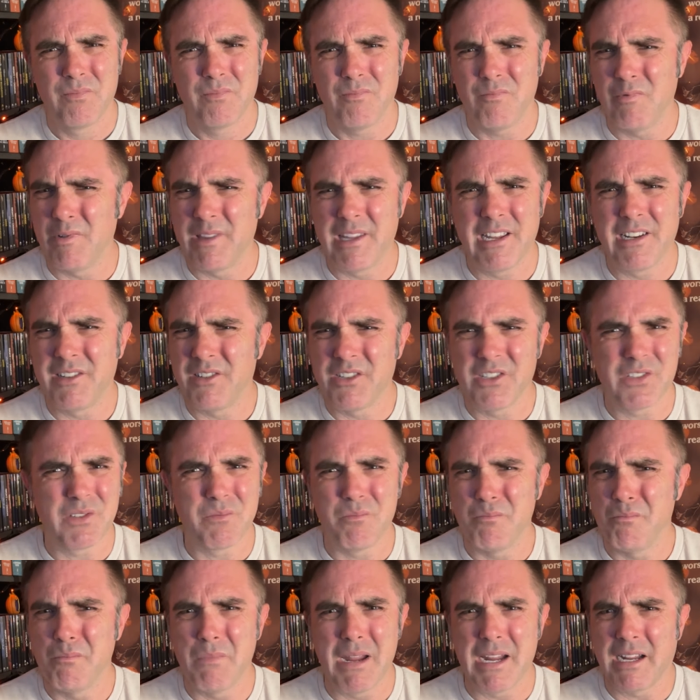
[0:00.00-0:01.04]
would not that just
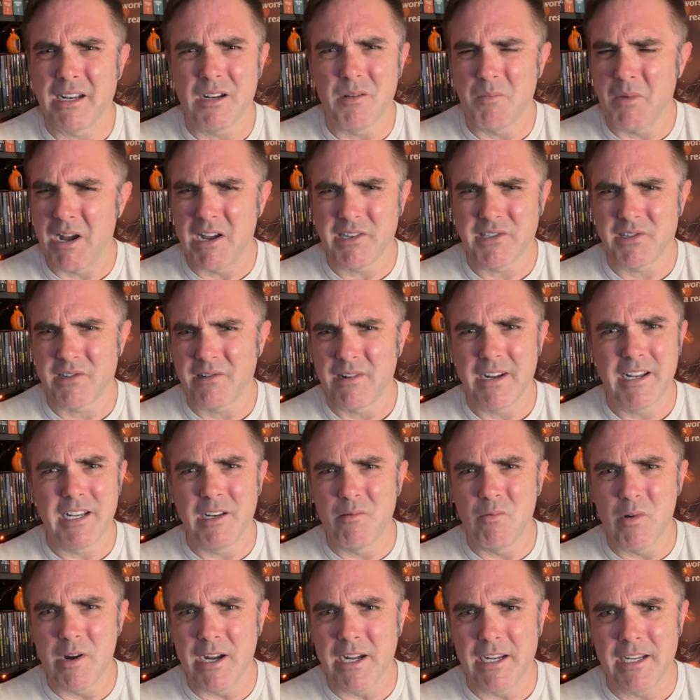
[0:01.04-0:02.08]
it a monster?
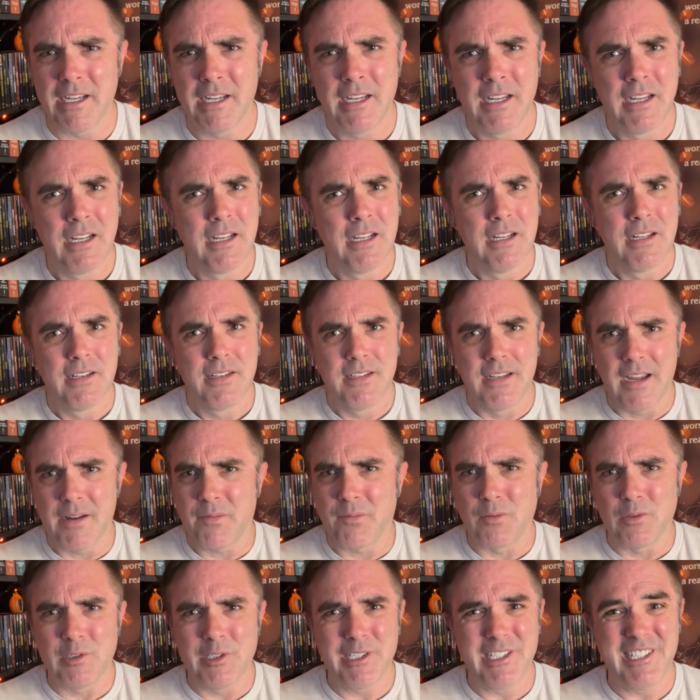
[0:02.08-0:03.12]
Anyway,
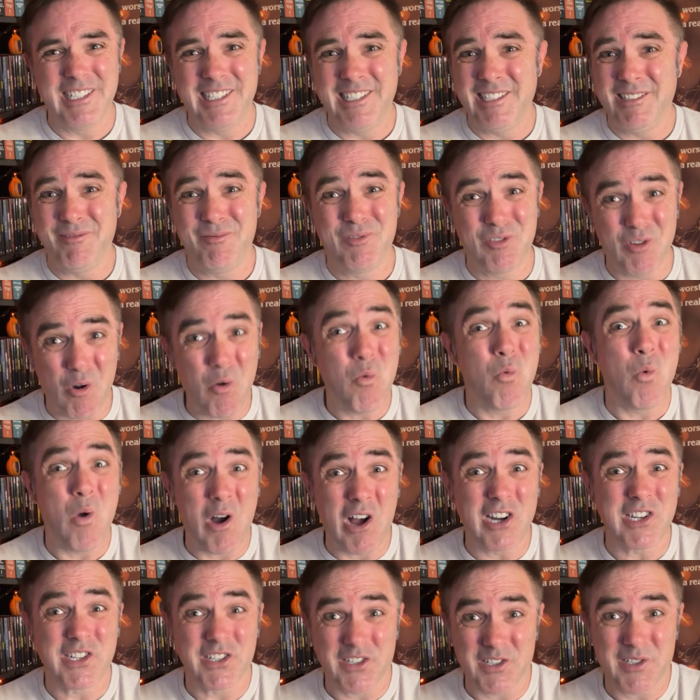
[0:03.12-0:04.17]
definitely don't
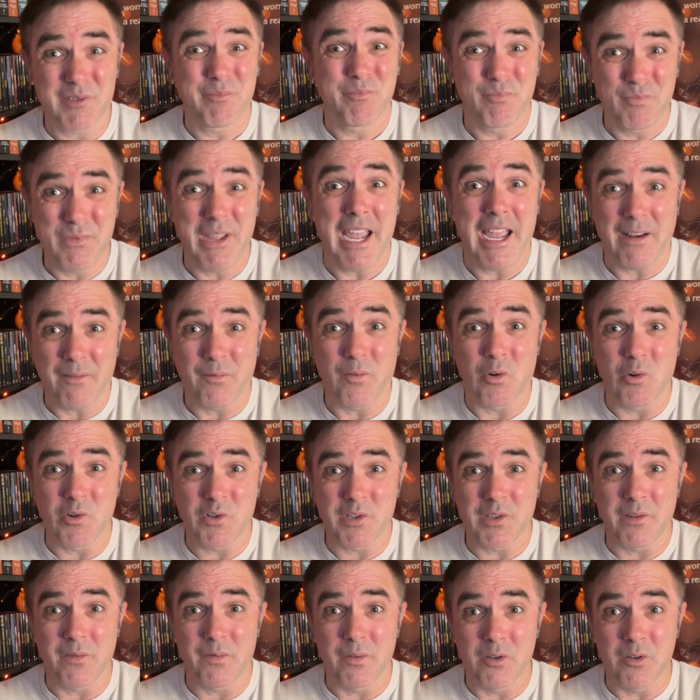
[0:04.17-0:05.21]
watch that version of the